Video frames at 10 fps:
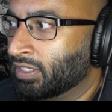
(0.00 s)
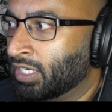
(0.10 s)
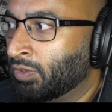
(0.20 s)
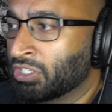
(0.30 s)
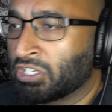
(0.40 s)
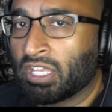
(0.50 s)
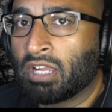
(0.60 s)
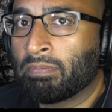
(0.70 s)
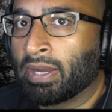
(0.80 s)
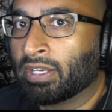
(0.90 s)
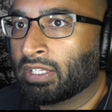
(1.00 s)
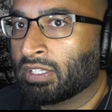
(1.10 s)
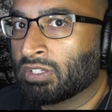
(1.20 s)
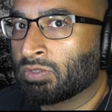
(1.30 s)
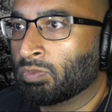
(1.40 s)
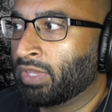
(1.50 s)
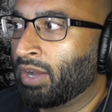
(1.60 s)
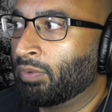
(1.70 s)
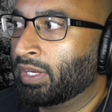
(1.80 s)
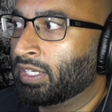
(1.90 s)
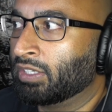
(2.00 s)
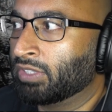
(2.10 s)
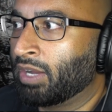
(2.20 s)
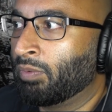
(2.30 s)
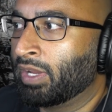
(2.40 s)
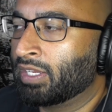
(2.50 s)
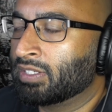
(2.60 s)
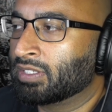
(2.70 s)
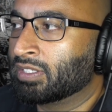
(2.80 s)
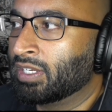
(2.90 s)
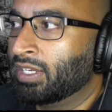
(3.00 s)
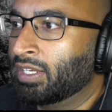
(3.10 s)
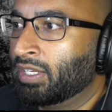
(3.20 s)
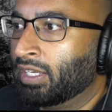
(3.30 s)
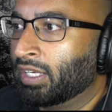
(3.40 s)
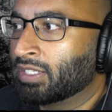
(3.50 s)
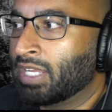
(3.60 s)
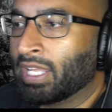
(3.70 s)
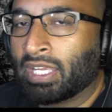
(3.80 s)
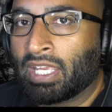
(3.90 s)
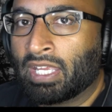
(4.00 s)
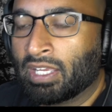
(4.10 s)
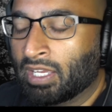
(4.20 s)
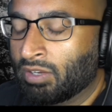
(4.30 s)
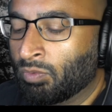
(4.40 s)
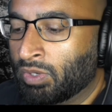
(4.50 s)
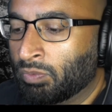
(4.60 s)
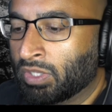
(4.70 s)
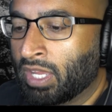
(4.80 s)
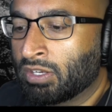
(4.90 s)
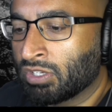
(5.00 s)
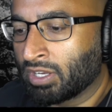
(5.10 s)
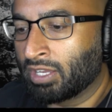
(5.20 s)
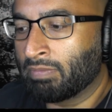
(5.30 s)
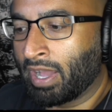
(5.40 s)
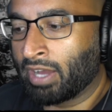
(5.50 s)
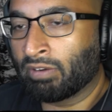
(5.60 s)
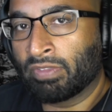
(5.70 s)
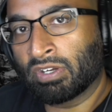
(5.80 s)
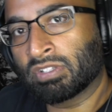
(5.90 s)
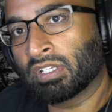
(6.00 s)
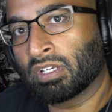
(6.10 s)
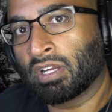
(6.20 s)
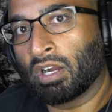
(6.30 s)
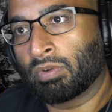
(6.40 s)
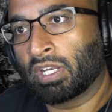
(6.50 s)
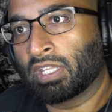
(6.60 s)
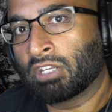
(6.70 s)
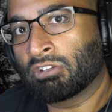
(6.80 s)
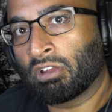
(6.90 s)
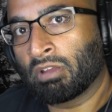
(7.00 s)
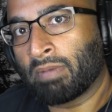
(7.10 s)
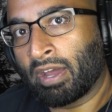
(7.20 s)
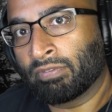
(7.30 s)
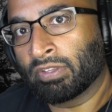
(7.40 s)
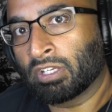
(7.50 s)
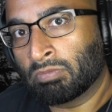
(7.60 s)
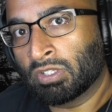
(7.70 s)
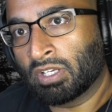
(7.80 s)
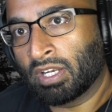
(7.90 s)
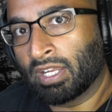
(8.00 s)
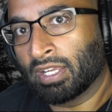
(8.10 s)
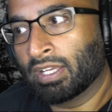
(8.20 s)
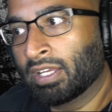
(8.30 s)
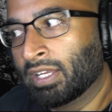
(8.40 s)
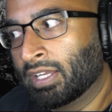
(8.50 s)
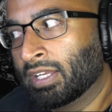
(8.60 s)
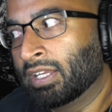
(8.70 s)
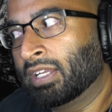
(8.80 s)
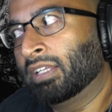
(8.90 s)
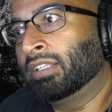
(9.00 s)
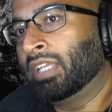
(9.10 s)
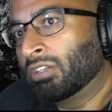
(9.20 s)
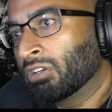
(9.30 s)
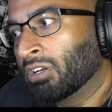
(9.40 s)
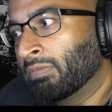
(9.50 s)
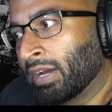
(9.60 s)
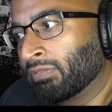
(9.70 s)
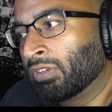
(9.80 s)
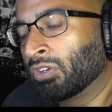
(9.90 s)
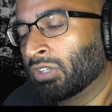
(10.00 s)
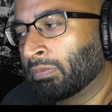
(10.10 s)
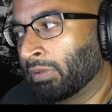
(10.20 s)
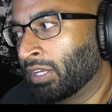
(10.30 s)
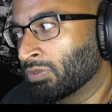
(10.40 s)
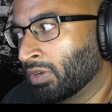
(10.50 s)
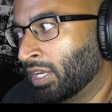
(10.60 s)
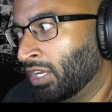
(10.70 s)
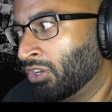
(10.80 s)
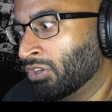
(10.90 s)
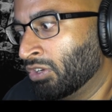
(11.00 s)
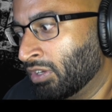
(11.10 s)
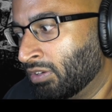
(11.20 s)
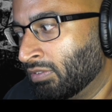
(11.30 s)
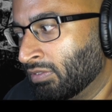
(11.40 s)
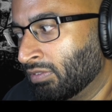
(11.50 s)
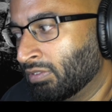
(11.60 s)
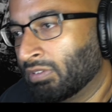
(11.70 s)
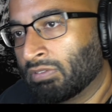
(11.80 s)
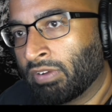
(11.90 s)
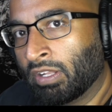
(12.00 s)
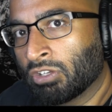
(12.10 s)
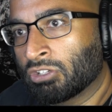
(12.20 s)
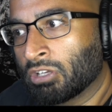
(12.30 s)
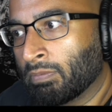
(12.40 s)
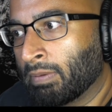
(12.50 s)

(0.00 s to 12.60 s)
I always think about it this that way. You know, that way is it's not like he it, when when they took him out of their synagogue when he, they took him out of the community, they took him out of the only place where he could fellowship.